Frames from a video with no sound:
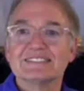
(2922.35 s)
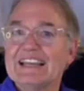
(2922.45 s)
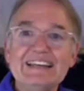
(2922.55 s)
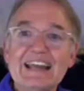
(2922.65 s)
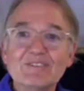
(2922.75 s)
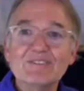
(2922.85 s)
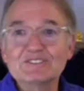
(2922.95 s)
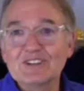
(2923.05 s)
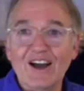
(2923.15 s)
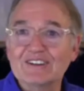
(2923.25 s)
He never
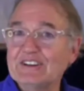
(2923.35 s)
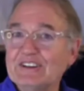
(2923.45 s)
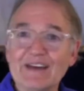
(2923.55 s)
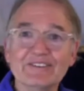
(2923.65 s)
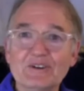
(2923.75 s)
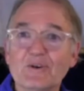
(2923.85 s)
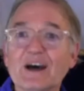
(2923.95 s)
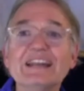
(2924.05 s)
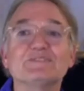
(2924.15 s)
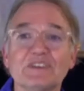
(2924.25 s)
talked. You never knew
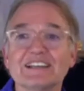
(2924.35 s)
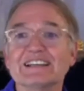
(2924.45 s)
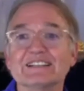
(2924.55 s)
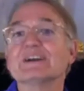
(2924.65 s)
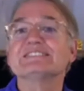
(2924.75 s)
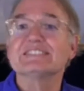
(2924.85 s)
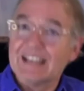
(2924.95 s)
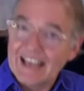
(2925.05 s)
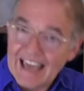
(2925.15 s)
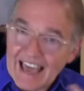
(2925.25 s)
what his feeling, right? Just
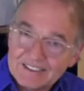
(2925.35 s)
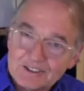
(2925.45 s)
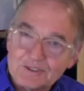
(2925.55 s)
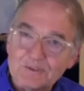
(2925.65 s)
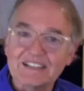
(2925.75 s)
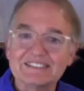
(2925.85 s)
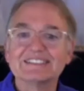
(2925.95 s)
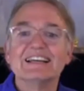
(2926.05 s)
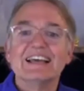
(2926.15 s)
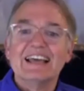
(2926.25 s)
as you
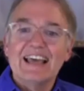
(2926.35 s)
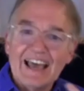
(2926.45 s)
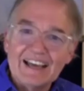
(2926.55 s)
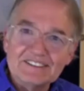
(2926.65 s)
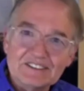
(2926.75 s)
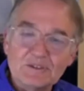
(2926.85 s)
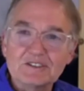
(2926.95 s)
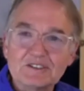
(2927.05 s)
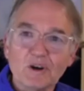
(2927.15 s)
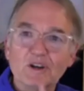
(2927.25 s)
wish, as you
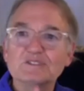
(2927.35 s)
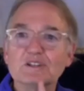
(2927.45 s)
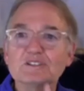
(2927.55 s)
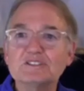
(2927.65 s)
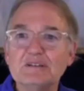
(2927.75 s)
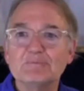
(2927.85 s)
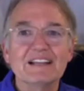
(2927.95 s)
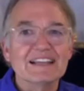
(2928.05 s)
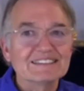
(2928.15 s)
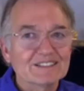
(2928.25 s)
wish. Words are cheap
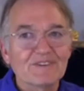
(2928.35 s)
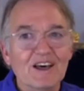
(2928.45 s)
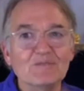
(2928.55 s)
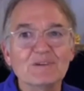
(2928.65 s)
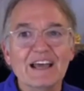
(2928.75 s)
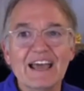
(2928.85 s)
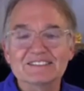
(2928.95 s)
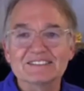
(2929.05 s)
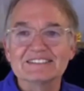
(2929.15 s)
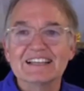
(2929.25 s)
unless it's followed by
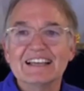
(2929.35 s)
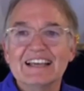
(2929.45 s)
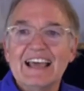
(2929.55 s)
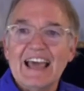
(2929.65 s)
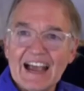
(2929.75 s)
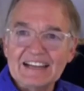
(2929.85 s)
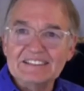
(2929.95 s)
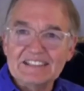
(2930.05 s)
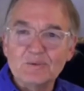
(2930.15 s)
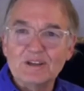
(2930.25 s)
action.
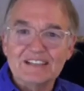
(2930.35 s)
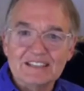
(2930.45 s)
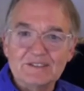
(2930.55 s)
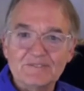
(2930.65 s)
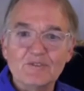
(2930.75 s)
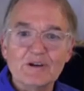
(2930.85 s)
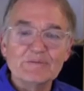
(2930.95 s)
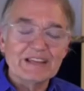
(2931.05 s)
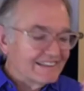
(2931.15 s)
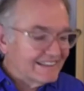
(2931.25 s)
Action is what does it for
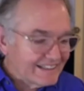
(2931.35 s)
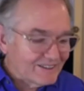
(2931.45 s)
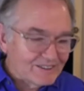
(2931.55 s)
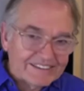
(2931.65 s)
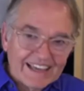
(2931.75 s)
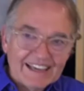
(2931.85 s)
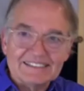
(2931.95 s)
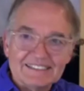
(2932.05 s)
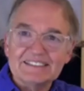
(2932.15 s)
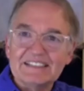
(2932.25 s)
women. And little
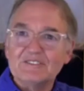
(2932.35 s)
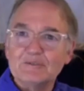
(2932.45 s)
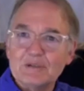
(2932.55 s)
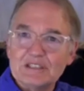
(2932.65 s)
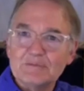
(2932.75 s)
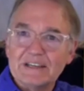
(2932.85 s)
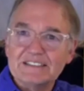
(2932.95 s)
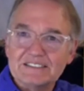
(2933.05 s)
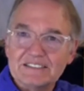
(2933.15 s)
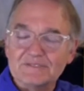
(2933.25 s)
things, doesn't have to be the big
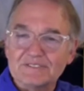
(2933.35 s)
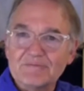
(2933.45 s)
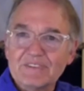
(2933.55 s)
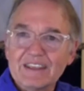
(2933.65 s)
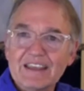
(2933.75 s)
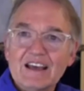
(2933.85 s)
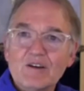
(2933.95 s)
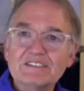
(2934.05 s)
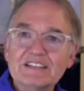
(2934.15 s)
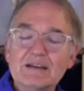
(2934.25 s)
stuff.
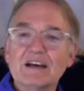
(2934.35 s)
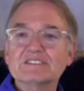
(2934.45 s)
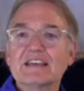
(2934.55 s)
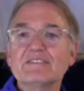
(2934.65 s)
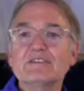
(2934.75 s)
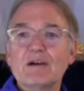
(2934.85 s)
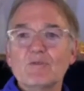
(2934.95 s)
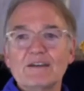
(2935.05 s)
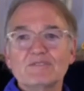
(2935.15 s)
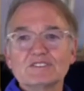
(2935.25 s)
One time I was giving, my
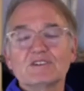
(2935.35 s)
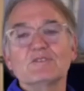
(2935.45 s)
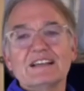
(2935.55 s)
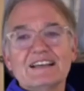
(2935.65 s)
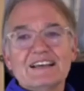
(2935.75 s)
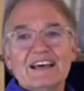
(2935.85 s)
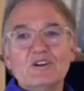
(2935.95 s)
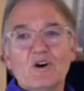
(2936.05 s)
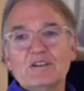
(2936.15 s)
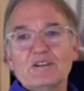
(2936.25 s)
wife was a little
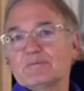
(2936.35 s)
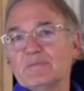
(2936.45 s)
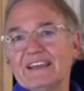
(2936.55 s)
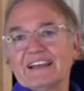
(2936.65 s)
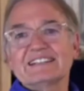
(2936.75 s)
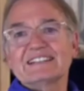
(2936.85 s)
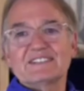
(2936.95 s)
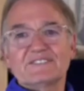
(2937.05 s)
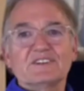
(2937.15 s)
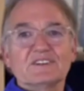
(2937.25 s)
annoyed with me, and I could
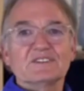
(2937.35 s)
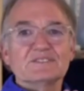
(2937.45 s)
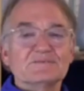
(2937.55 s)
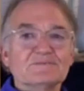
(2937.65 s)
just feel her